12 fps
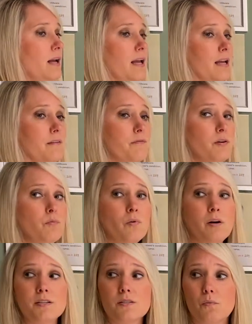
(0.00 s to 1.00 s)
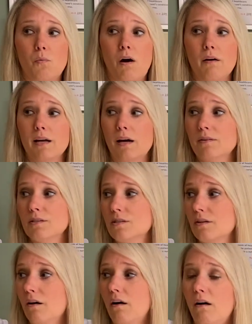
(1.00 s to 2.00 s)
If you want to walk out into
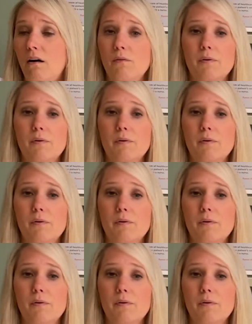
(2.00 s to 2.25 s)
the hall,